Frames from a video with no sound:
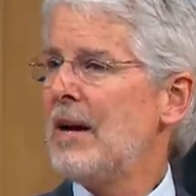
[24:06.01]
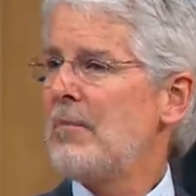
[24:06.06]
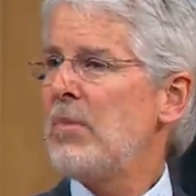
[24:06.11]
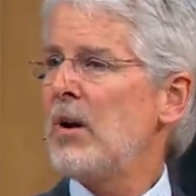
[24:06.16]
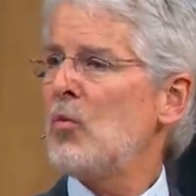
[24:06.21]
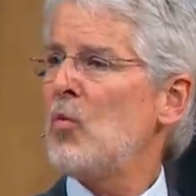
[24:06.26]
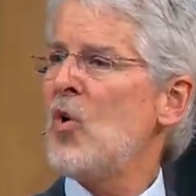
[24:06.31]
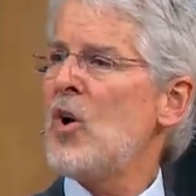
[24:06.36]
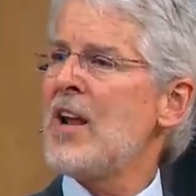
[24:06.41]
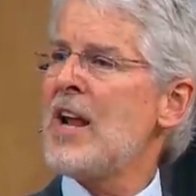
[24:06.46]

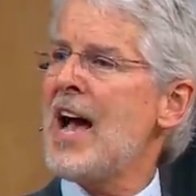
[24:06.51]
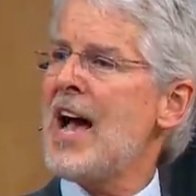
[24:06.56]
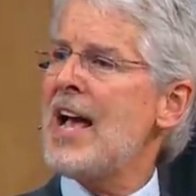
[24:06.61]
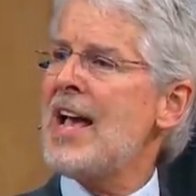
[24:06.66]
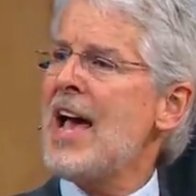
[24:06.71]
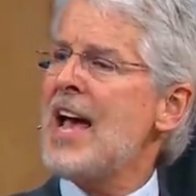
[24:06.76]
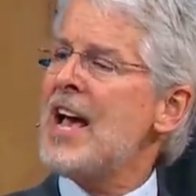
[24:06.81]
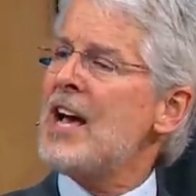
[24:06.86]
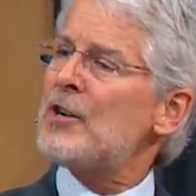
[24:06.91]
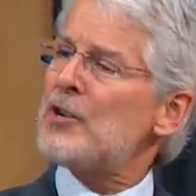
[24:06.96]
But when
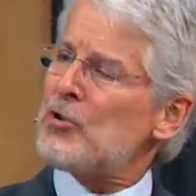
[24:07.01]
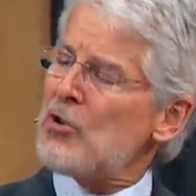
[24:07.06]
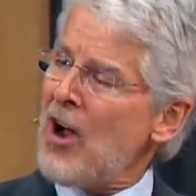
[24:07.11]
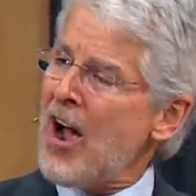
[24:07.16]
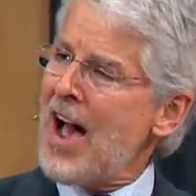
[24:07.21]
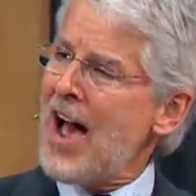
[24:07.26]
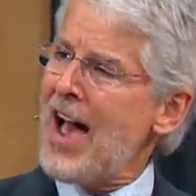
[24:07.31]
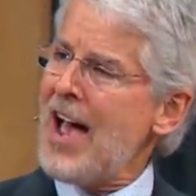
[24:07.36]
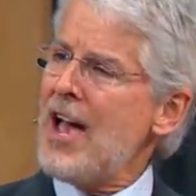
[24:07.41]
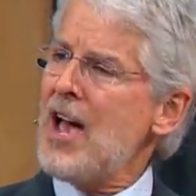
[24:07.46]
I
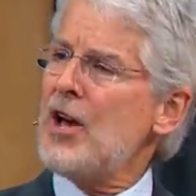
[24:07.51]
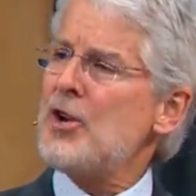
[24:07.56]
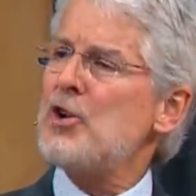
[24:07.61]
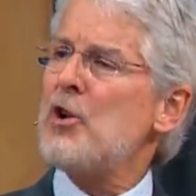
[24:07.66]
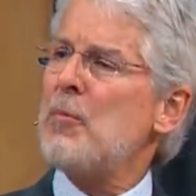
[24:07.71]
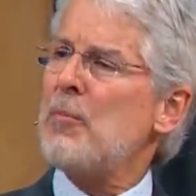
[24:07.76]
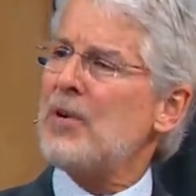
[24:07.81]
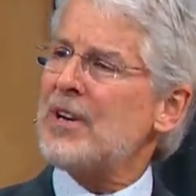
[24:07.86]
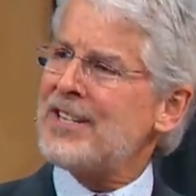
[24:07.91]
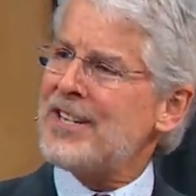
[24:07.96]
try
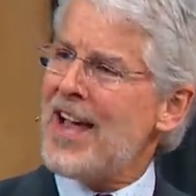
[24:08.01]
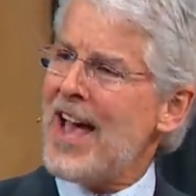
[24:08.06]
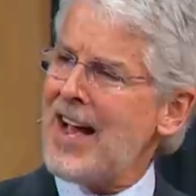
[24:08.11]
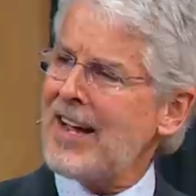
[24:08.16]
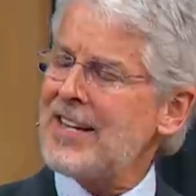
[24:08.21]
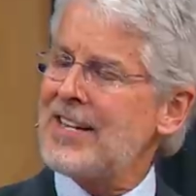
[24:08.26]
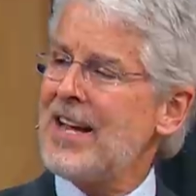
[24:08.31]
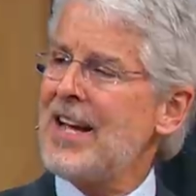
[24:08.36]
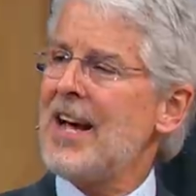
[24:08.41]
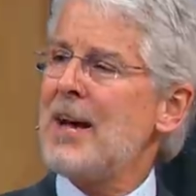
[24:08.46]
to
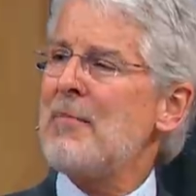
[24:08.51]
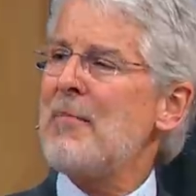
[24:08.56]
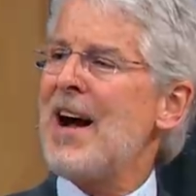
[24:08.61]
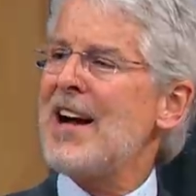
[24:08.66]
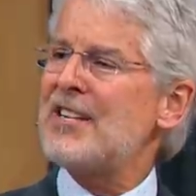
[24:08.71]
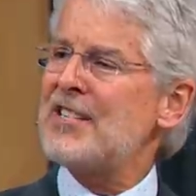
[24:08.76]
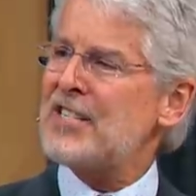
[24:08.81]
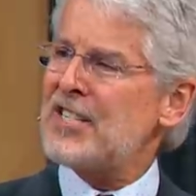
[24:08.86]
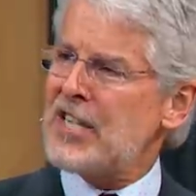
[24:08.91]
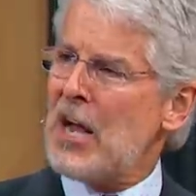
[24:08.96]
protect
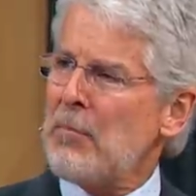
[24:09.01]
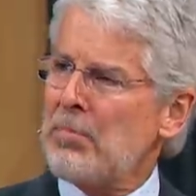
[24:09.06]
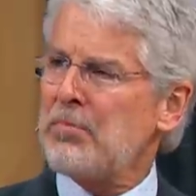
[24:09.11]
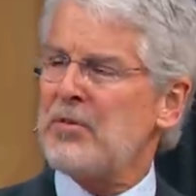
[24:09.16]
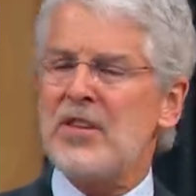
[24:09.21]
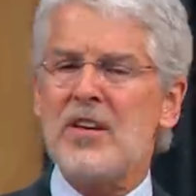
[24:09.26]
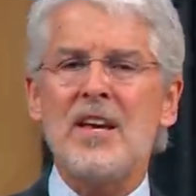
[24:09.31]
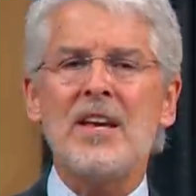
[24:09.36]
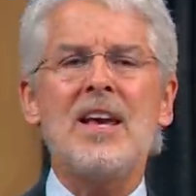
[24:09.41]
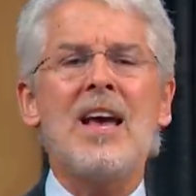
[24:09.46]
my
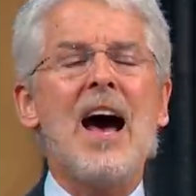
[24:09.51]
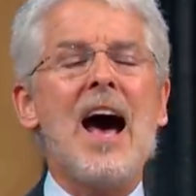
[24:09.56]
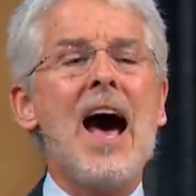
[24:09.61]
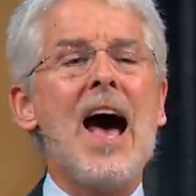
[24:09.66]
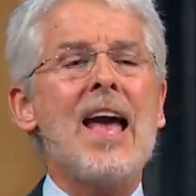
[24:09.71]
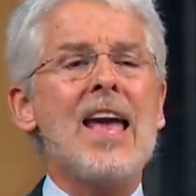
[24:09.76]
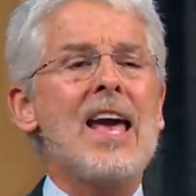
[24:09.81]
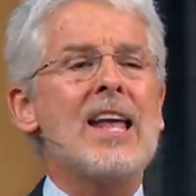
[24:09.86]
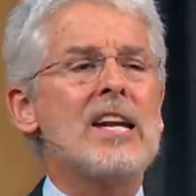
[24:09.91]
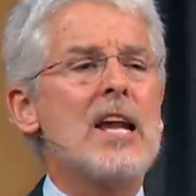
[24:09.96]
something,
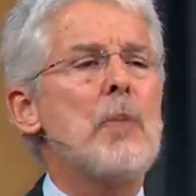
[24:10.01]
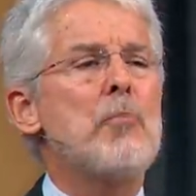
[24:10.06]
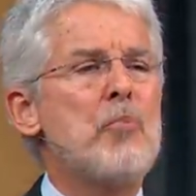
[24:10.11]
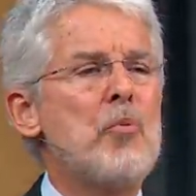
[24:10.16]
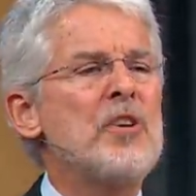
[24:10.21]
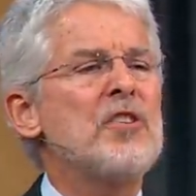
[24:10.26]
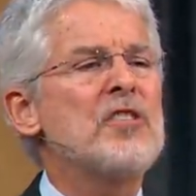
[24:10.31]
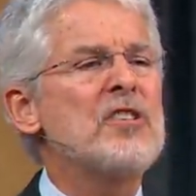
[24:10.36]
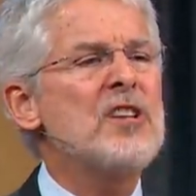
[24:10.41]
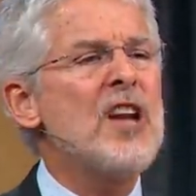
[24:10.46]
I end up
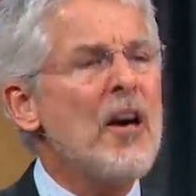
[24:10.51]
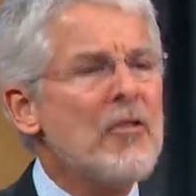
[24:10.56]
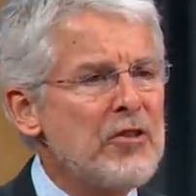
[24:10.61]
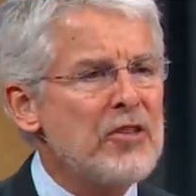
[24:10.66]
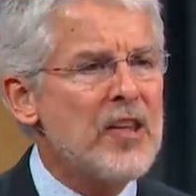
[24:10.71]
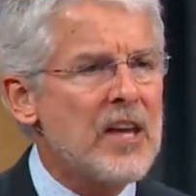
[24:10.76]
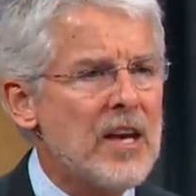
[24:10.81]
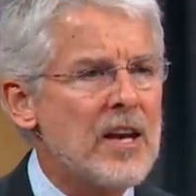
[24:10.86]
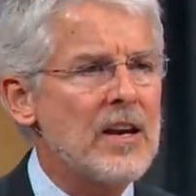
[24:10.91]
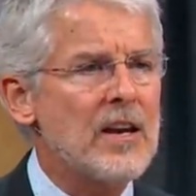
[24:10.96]
with
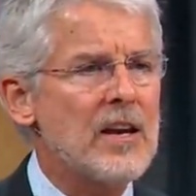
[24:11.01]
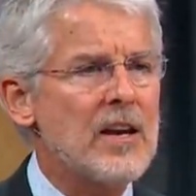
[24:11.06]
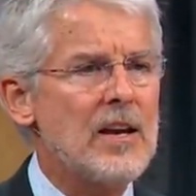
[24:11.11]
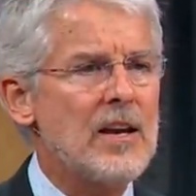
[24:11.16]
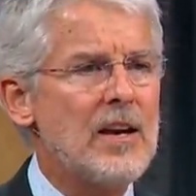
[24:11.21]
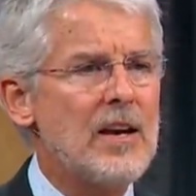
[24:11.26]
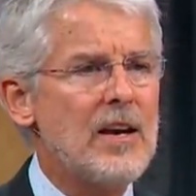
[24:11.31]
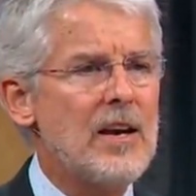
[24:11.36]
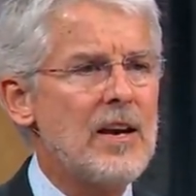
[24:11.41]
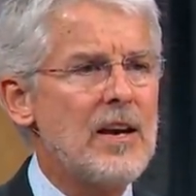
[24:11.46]
nothing.
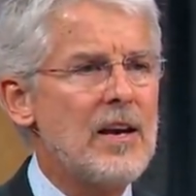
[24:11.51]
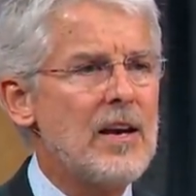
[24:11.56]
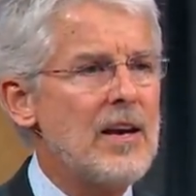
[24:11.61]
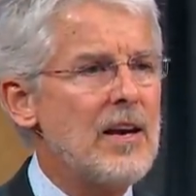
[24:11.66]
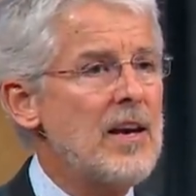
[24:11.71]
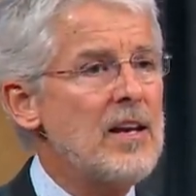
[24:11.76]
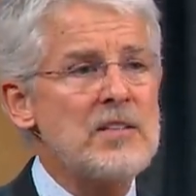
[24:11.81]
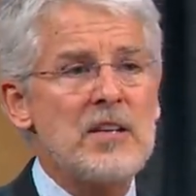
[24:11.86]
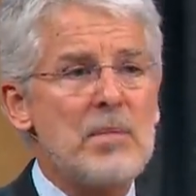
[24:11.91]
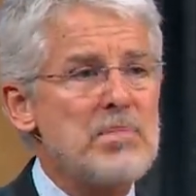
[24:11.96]

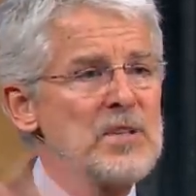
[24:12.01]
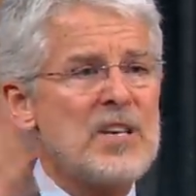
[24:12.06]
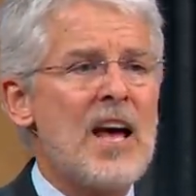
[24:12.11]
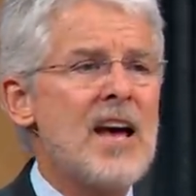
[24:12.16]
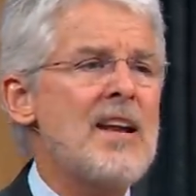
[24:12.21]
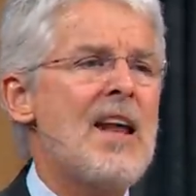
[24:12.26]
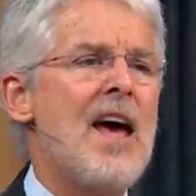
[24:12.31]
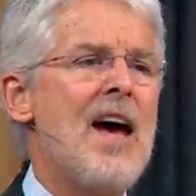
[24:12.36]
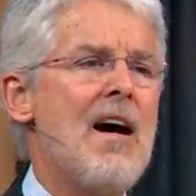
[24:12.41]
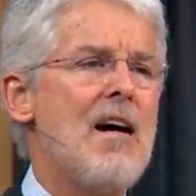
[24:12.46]
It's
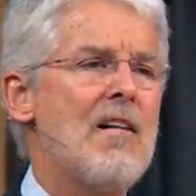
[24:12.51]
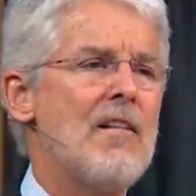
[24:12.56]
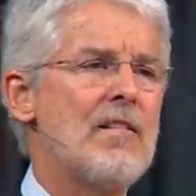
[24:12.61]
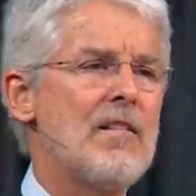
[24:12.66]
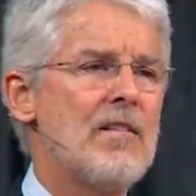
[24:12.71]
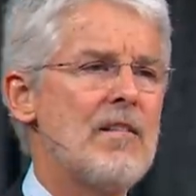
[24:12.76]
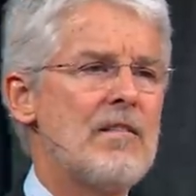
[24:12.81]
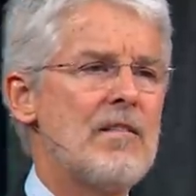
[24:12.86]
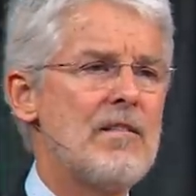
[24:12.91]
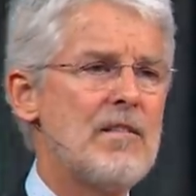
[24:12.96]
upside down.
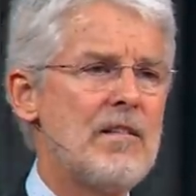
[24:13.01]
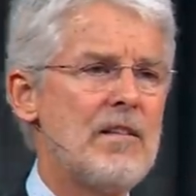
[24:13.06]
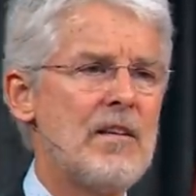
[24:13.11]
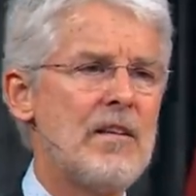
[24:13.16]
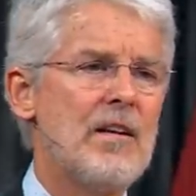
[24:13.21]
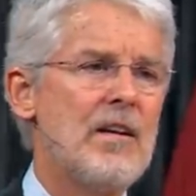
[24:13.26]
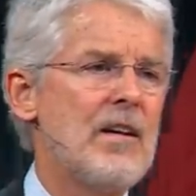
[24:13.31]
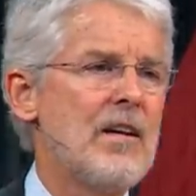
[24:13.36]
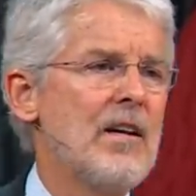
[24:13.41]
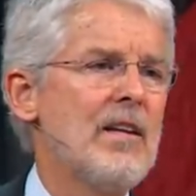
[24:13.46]

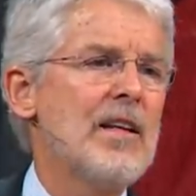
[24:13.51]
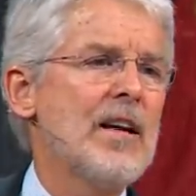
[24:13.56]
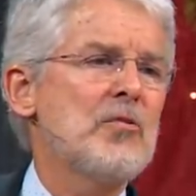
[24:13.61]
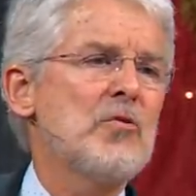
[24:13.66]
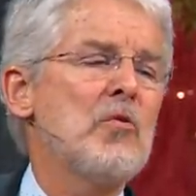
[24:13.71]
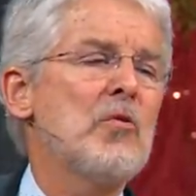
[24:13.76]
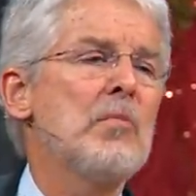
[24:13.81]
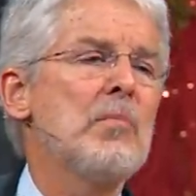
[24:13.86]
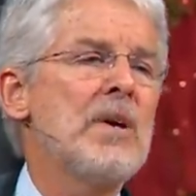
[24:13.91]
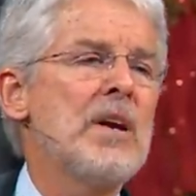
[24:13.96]
That's
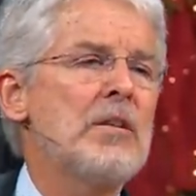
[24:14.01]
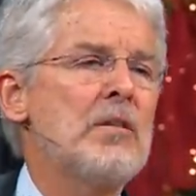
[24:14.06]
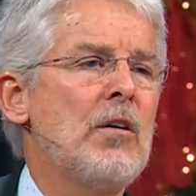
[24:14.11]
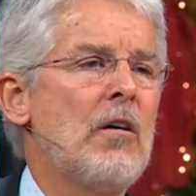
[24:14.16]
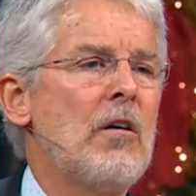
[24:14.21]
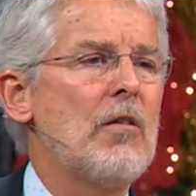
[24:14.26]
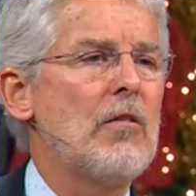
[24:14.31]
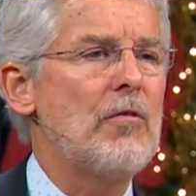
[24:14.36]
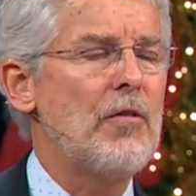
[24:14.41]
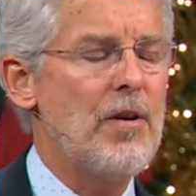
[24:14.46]
what we're being
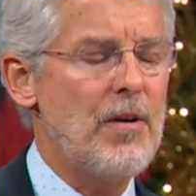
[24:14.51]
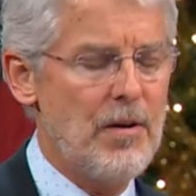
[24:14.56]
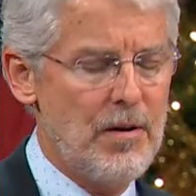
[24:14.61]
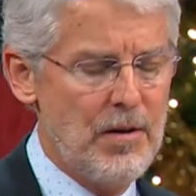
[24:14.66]
told.